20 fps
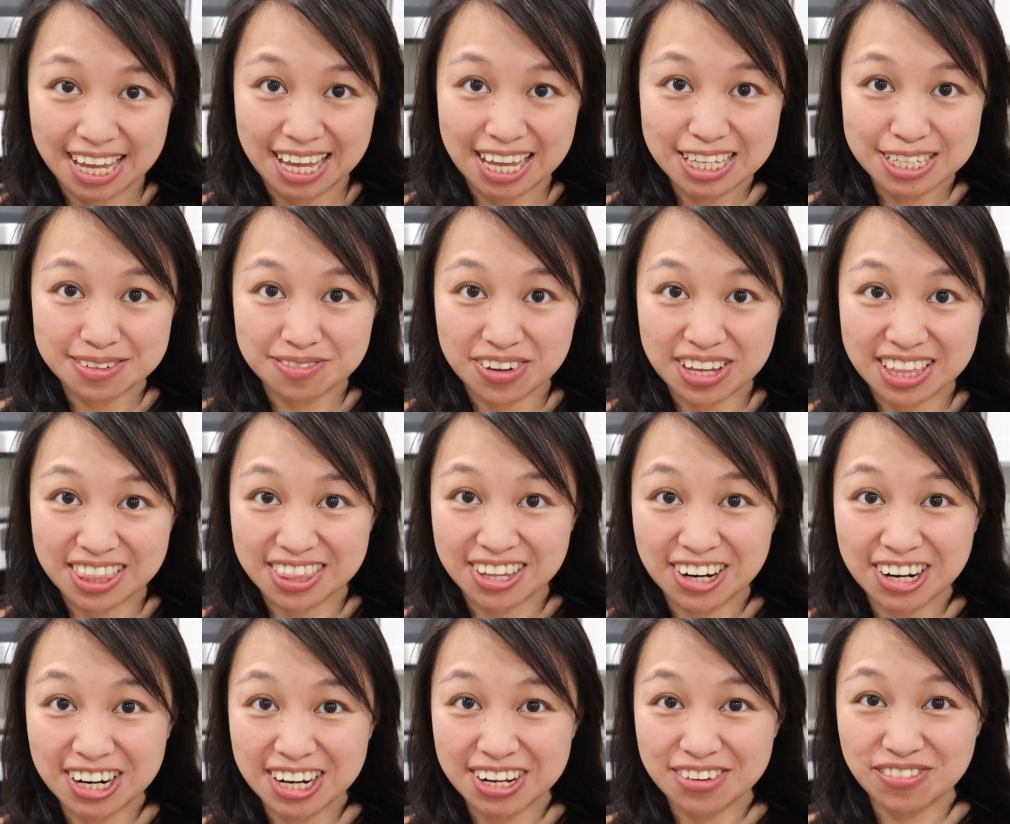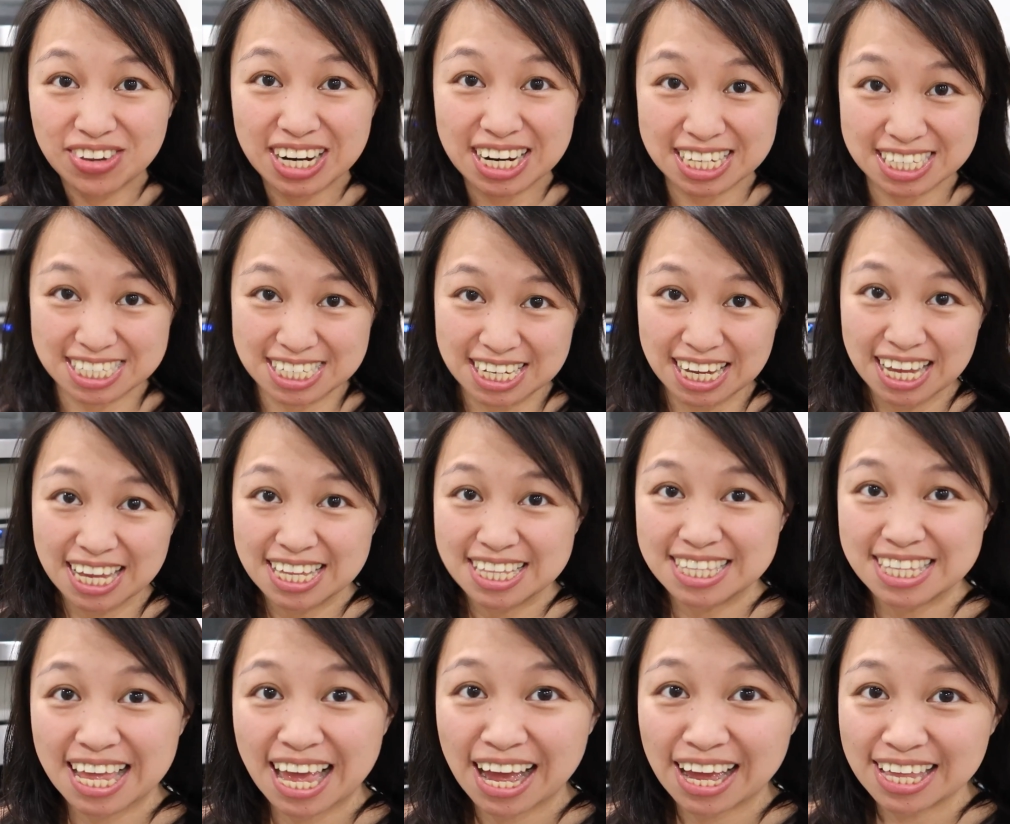It's been 30 minutes.
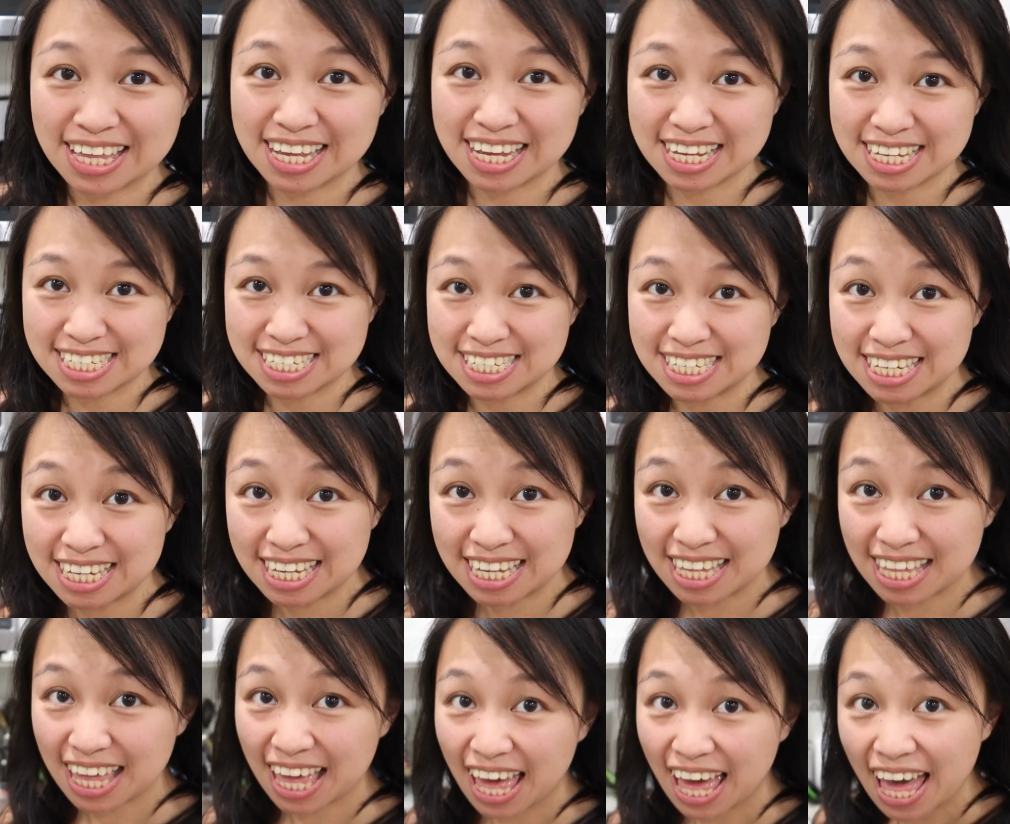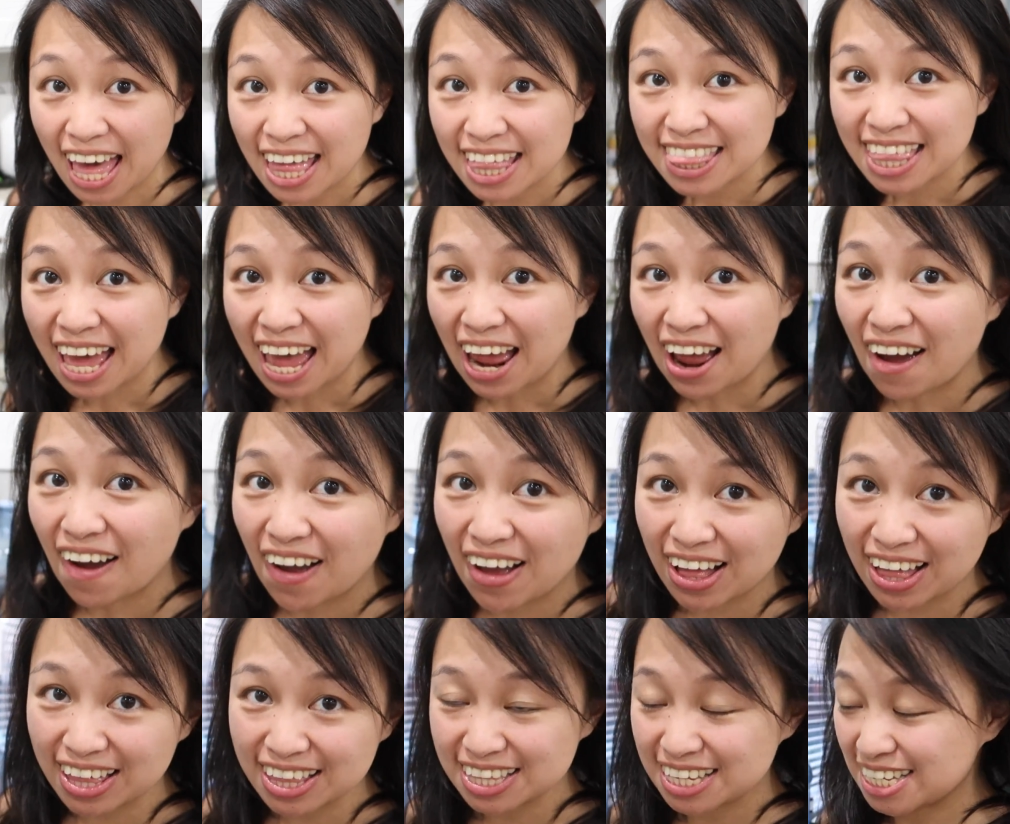Now you can see that
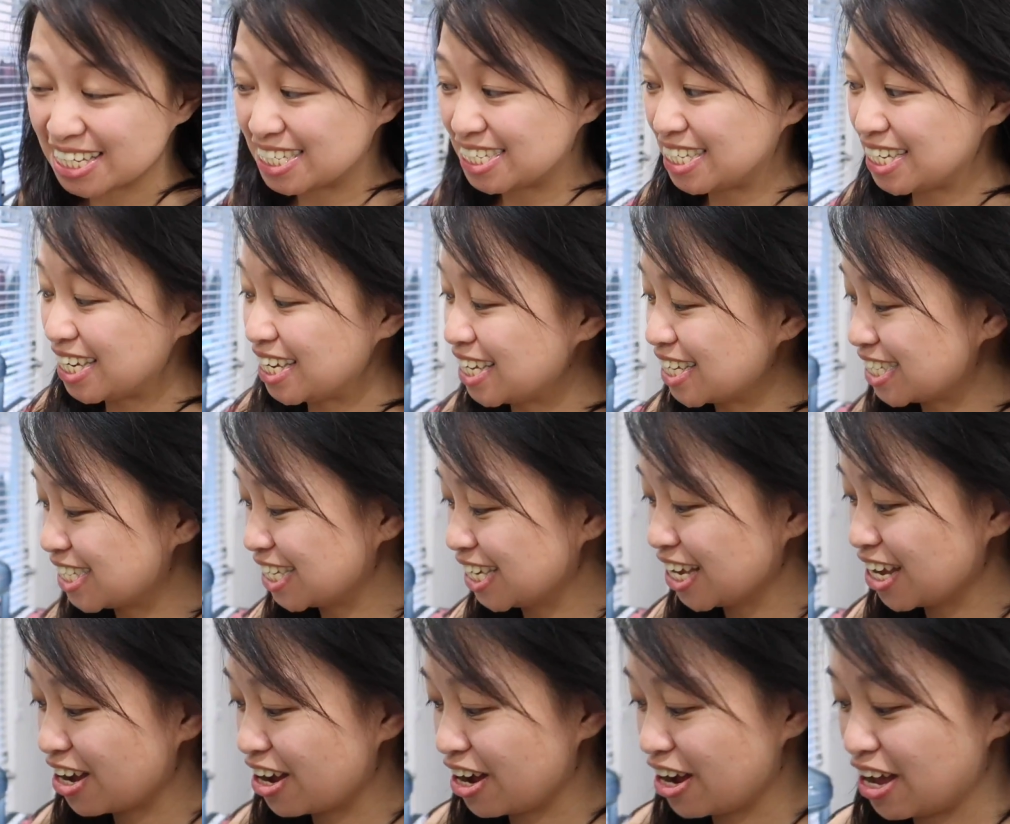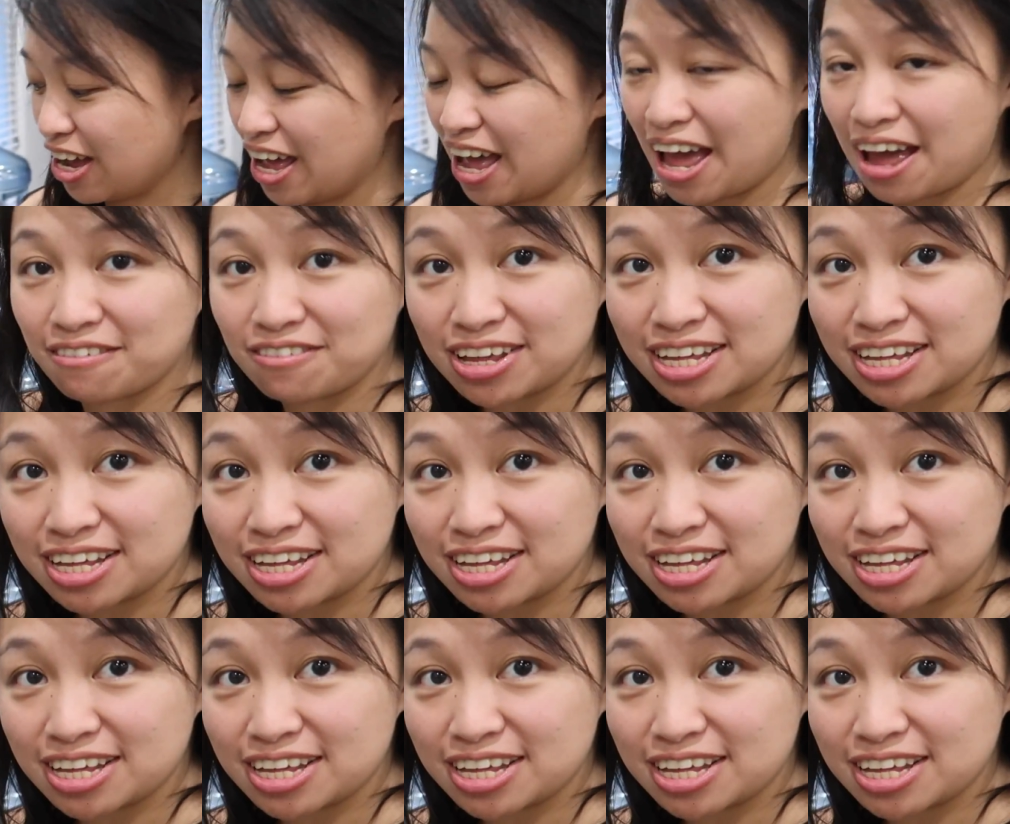all the seeds have